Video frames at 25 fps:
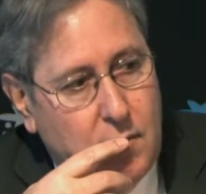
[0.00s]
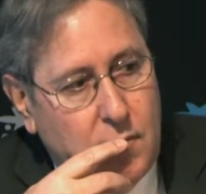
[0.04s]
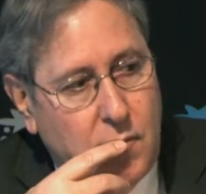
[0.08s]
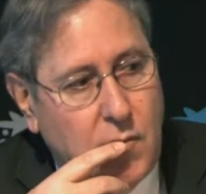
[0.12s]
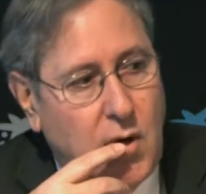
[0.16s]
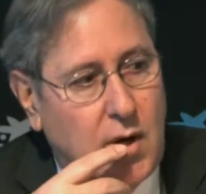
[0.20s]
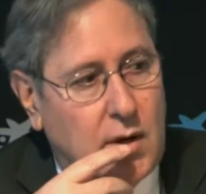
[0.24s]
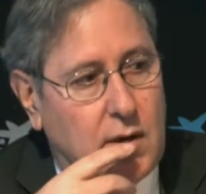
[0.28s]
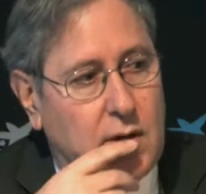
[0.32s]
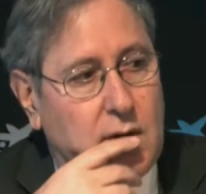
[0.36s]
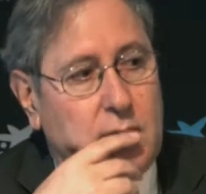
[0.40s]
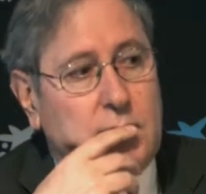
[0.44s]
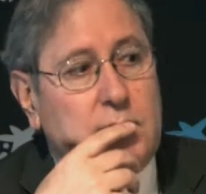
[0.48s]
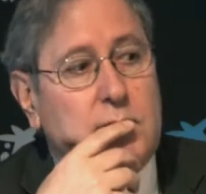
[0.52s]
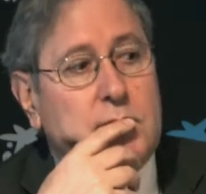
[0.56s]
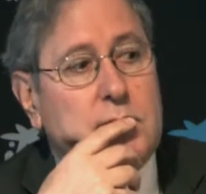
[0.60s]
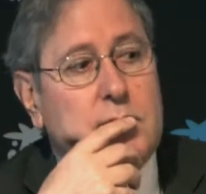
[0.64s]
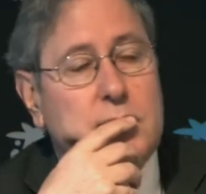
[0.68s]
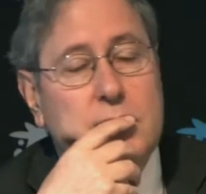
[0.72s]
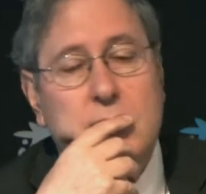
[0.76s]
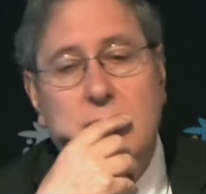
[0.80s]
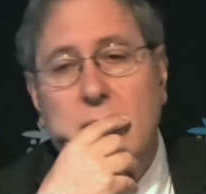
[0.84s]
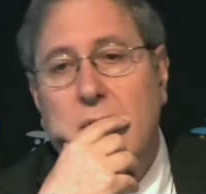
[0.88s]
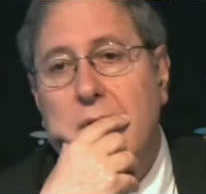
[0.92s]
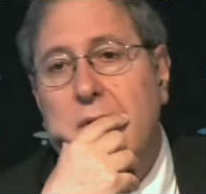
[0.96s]
Well,
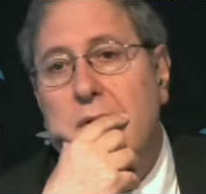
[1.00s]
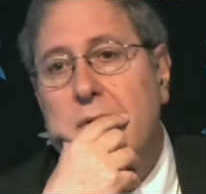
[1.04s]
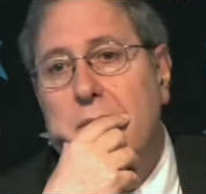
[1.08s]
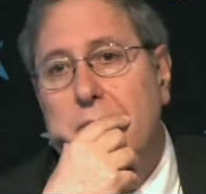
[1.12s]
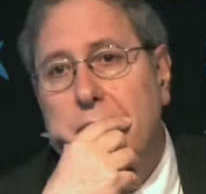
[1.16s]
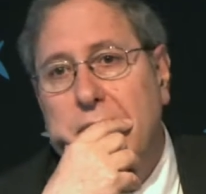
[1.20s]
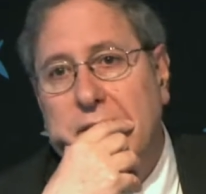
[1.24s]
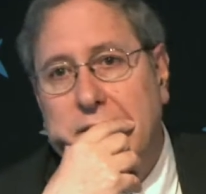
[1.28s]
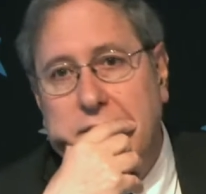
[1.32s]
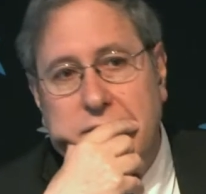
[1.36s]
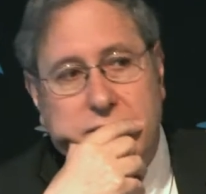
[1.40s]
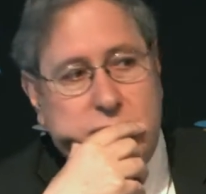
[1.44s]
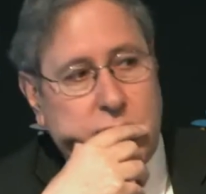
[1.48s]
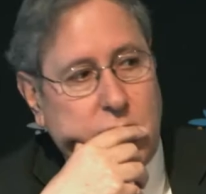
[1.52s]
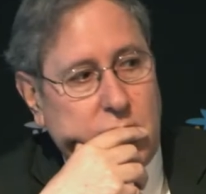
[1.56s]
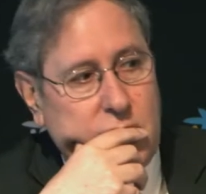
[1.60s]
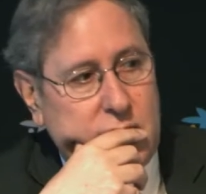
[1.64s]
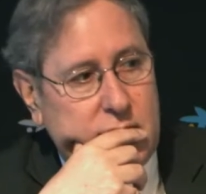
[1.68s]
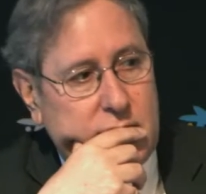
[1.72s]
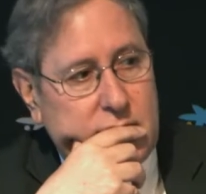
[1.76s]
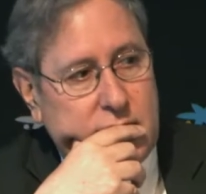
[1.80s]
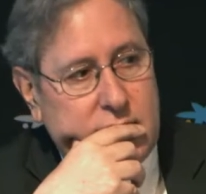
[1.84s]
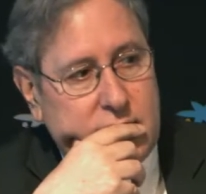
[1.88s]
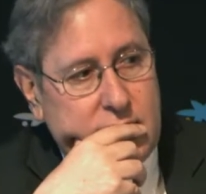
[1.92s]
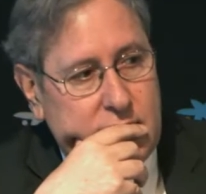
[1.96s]
but the school
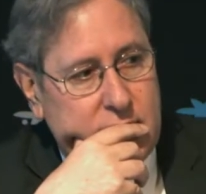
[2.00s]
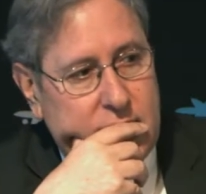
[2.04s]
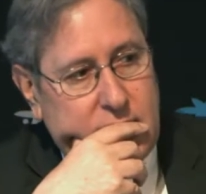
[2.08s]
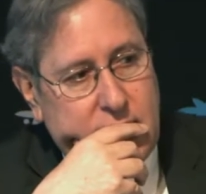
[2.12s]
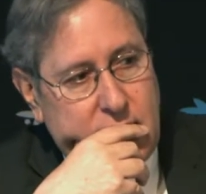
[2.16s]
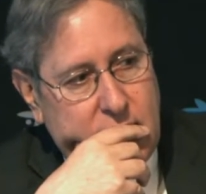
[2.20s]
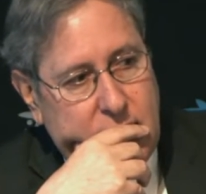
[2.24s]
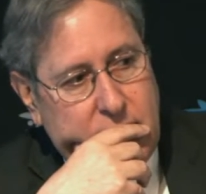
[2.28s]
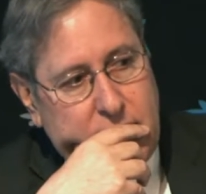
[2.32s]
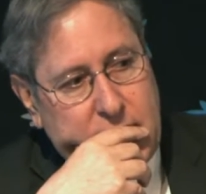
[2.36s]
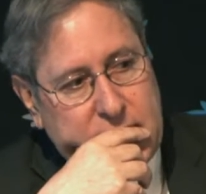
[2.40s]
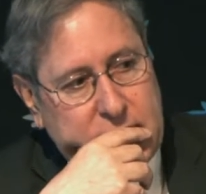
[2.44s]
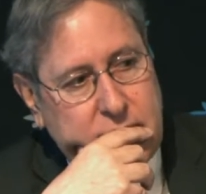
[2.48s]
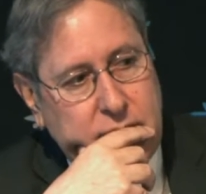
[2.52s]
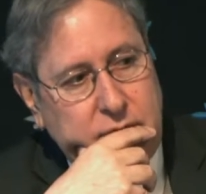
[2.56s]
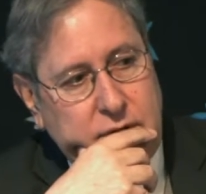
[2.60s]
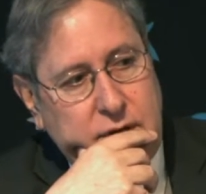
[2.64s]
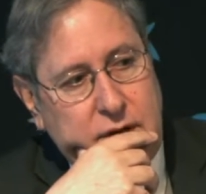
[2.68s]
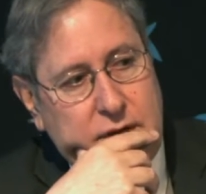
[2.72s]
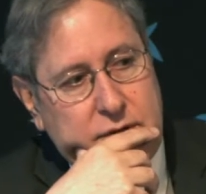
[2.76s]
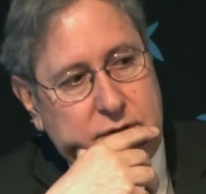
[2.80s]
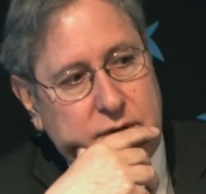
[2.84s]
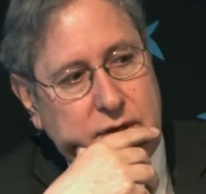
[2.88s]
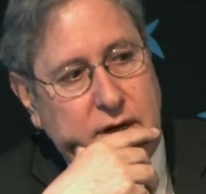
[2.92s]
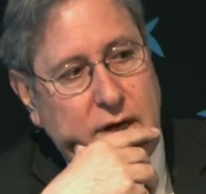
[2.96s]
based
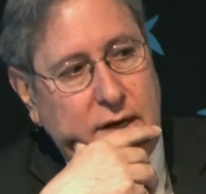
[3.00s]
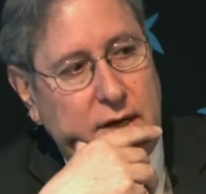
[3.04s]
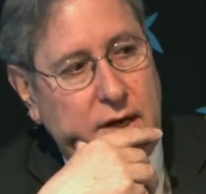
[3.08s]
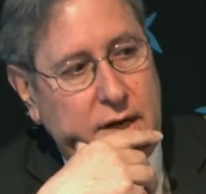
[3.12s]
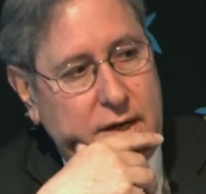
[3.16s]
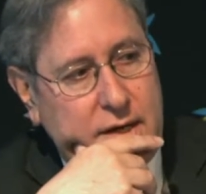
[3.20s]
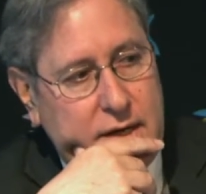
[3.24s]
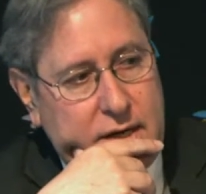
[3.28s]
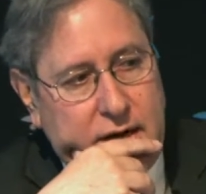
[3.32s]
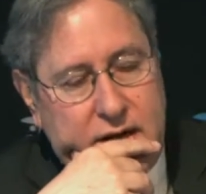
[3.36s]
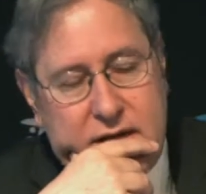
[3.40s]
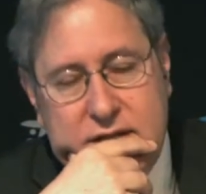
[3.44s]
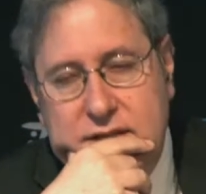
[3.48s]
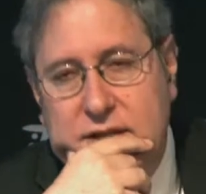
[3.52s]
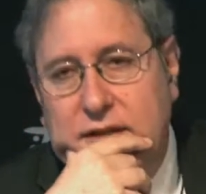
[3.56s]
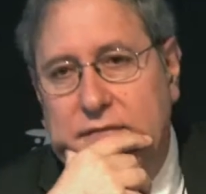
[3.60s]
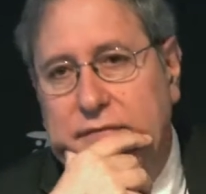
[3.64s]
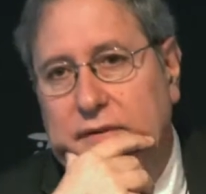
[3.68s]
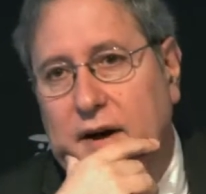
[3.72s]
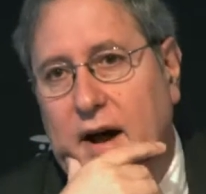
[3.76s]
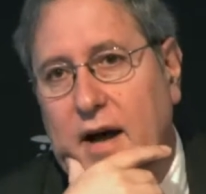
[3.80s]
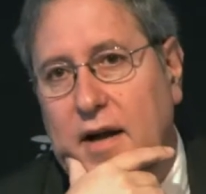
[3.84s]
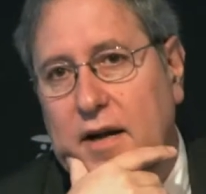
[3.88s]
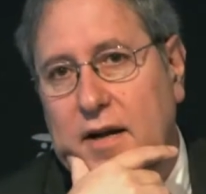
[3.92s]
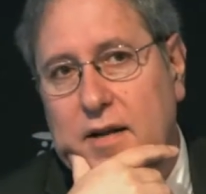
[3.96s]
education and learning is
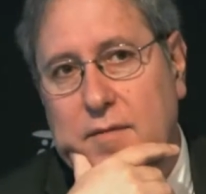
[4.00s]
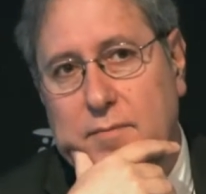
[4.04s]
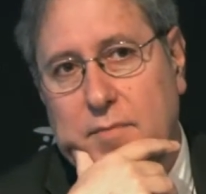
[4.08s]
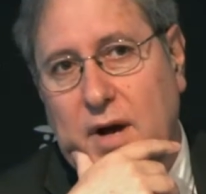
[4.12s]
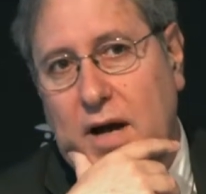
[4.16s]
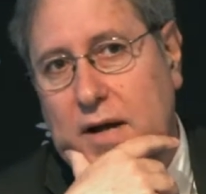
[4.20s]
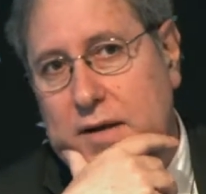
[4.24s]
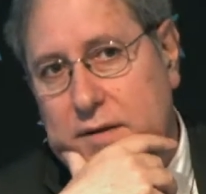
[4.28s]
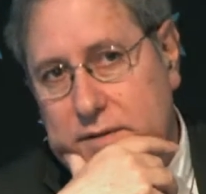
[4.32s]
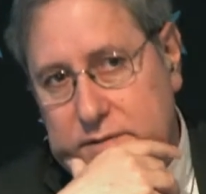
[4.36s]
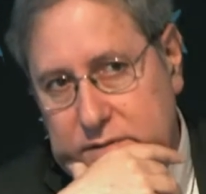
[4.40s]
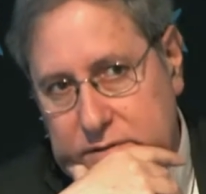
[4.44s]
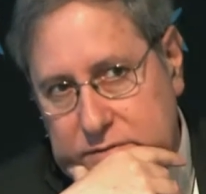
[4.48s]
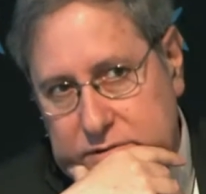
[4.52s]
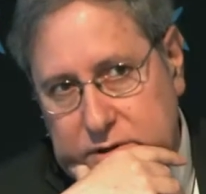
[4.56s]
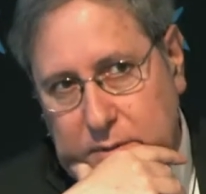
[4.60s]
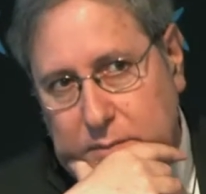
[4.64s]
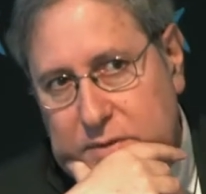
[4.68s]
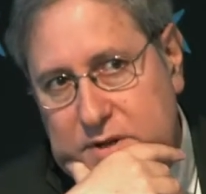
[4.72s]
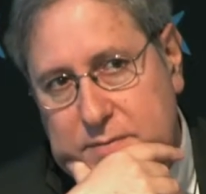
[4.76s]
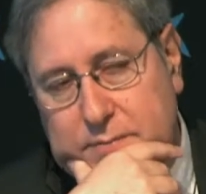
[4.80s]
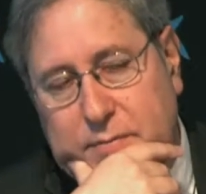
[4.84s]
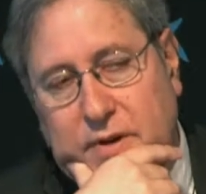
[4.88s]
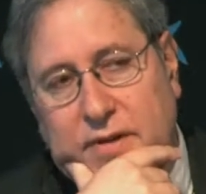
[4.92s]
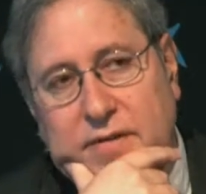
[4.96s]
defined by
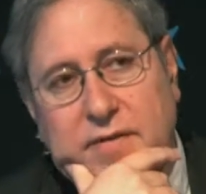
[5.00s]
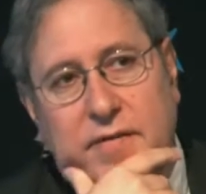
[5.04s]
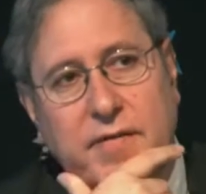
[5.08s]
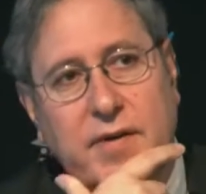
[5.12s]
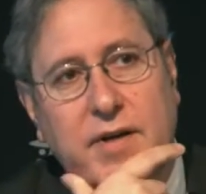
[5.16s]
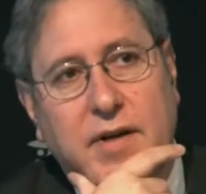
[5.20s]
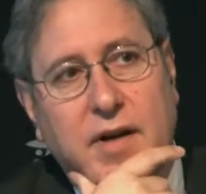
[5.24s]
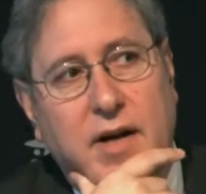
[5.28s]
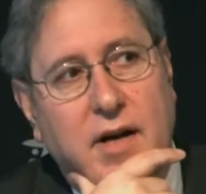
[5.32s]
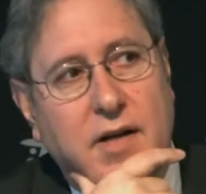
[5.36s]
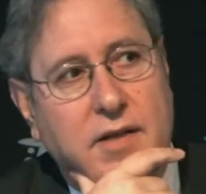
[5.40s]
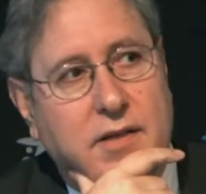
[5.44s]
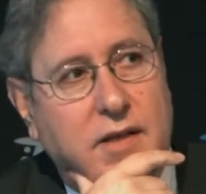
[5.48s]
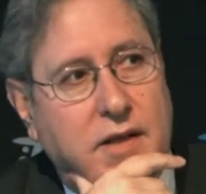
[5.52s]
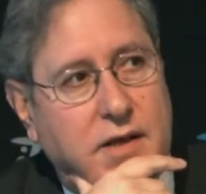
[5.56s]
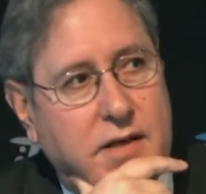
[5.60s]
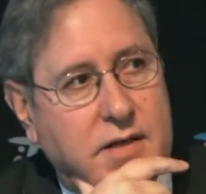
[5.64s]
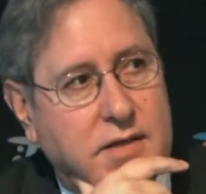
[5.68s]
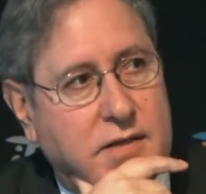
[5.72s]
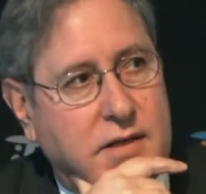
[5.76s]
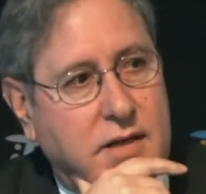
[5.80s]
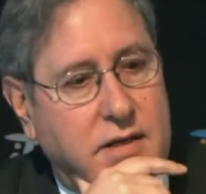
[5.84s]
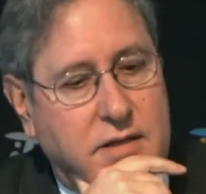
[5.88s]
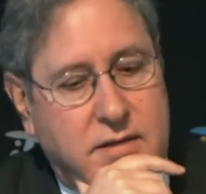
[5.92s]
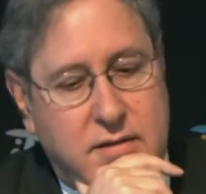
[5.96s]
some specific
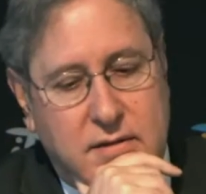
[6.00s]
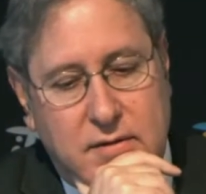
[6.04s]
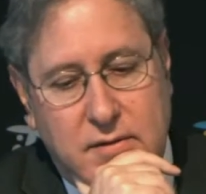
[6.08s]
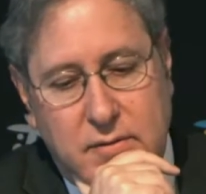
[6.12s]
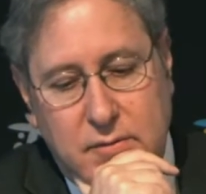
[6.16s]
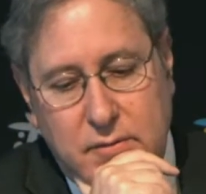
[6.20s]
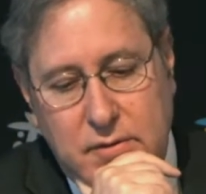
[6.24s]
characteristics,